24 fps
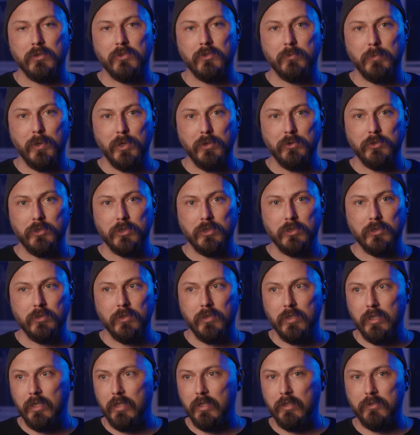exposure
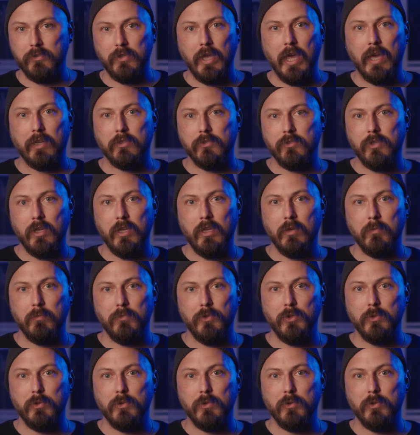the exact same.